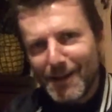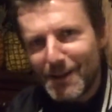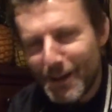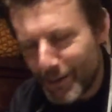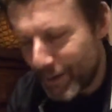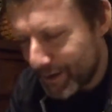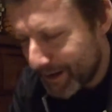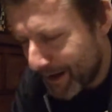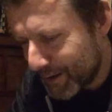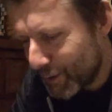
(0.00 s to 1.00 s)
your words
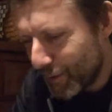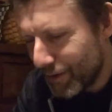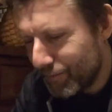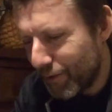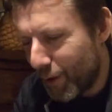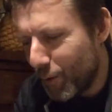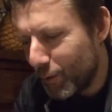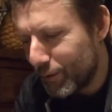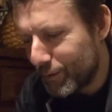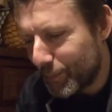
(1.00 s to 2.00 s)
out. A toilet
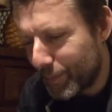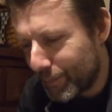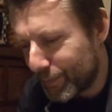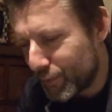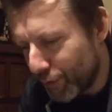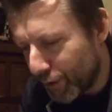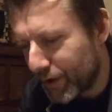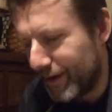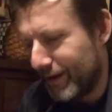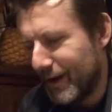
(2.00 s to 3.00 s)
roll
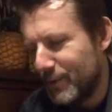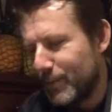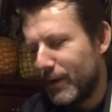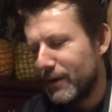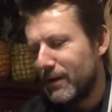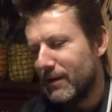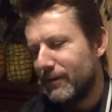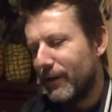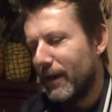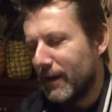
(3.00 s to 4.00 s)
truck has burst into
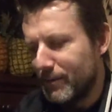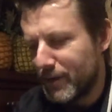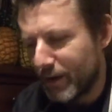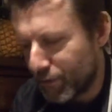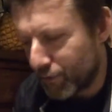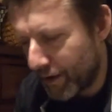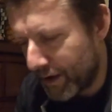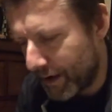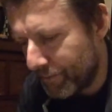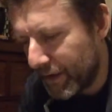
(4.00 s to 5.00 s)
flames in
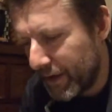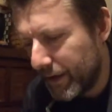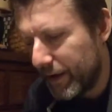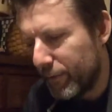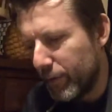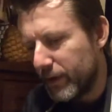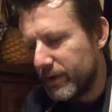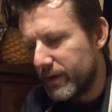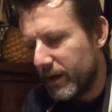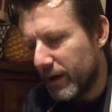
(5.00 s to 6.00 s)
Australia and
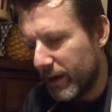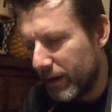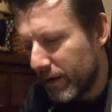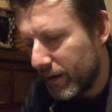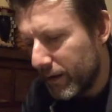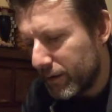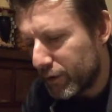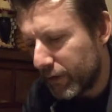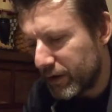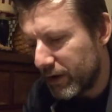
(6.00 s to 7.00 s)
everyone's...
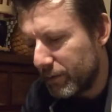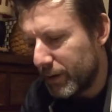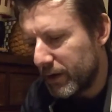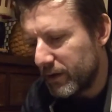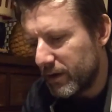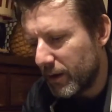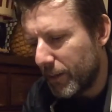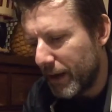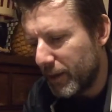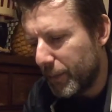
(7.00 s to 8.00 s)
stressing because
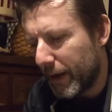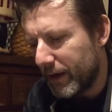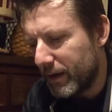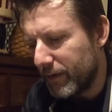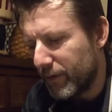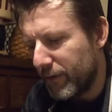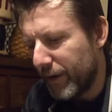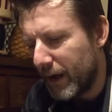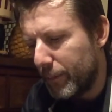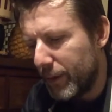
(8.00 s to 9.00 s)
about the panic of the
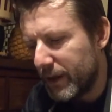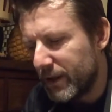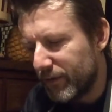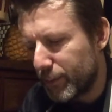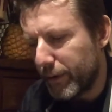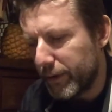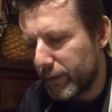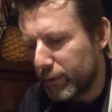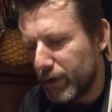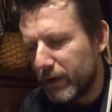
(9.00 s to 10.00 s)
availability of the
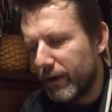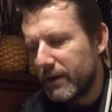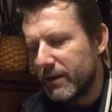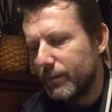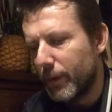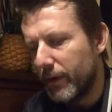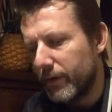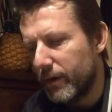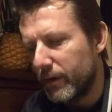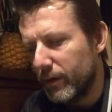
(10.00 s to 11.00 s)
product generated by
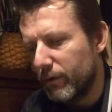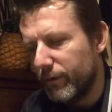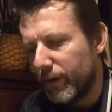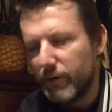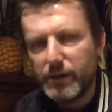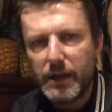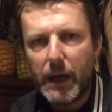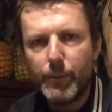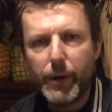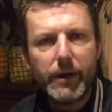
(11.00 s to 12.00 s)
the coronavirus
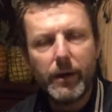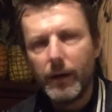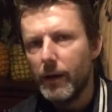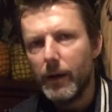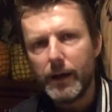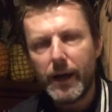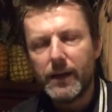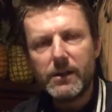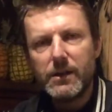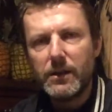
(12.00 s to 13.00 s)
outbreak.
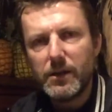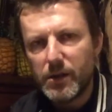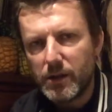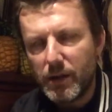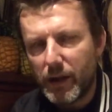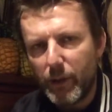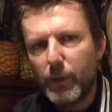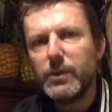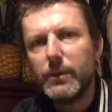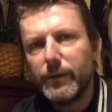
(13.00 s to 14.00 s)
Again, I said this yesterday,
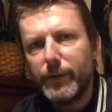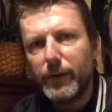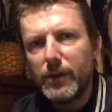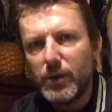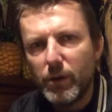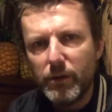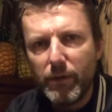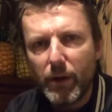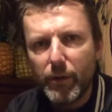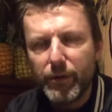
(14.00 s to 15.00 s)
what's with the fucking toilet
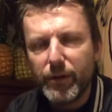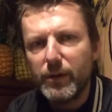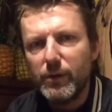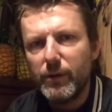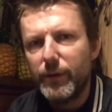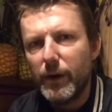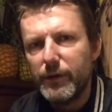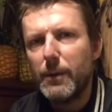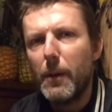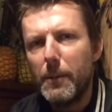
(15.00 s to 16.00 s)
roll in the
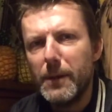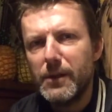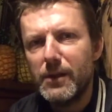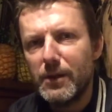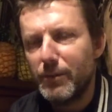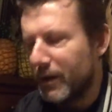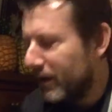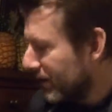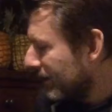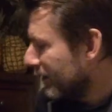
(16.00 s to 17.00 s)
coronavirus? Am I missing something?
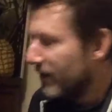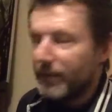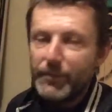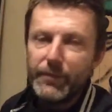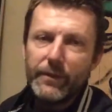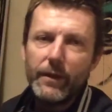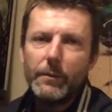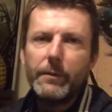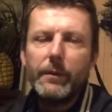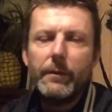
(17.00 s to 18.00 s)

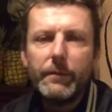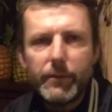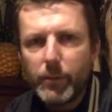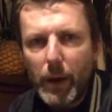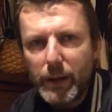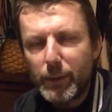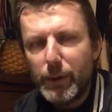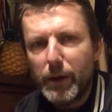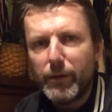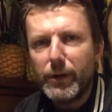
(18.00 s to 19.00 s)
How do I
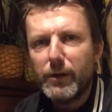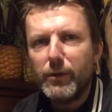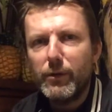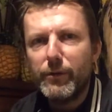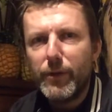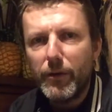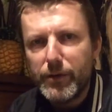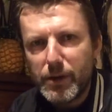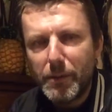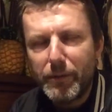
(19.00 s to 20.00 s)
know I've got the
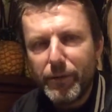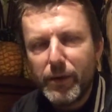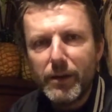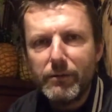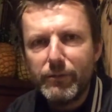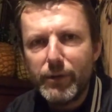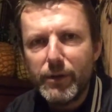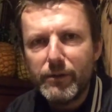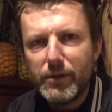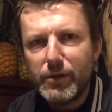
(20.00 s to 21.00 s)
coronavirus? Am I fucking
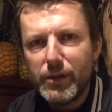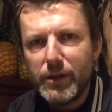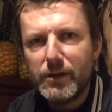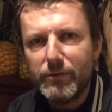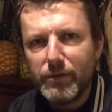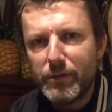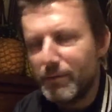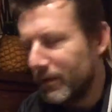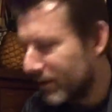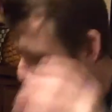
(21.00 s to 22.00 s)
running to the shitter or
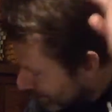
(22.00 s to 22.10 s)
something?